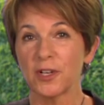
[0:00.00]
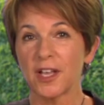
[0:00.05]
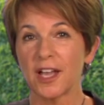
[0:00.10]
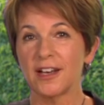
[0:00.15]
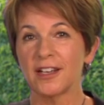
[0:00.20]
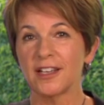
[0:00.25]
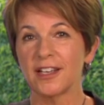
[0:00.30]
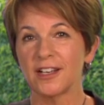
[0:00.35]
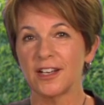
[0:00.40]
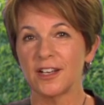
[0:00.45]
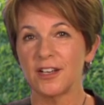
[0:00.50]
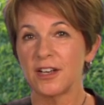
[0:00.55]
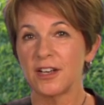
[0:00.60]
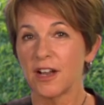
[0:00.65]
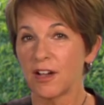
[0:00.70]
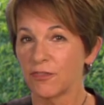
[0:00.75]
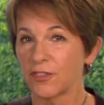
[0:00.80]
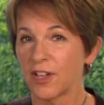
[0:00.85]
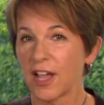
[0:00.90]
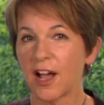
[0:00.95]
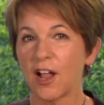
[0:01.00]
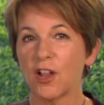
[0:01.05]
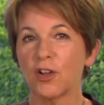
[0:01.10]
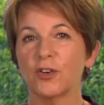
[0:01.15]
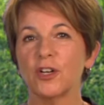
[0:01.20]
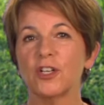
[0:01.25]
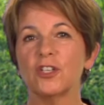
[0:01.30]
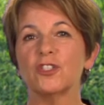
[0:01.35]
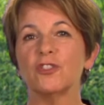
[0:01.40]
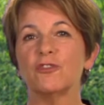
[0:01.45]
getting in enough
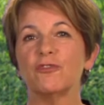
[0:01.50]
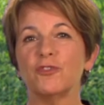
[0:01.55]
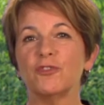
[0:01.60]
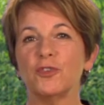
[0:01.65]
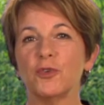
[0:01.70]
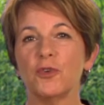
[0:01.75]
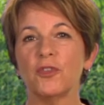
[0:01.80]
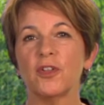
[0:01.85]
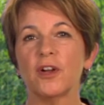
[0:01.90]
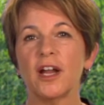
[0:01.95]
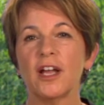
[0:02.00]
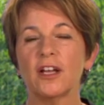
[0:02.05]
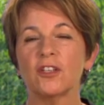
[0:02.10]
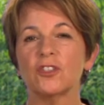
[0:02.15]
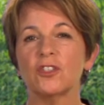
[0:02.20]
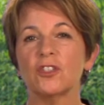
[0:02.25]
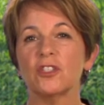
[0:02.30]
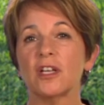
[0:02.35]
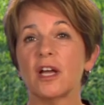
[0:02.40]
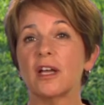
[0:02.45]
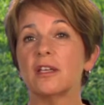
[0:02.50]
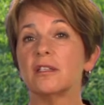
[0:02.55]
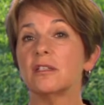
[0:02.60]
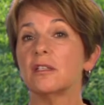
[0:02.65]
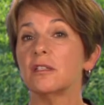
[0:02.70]
calories to fuel their exercise,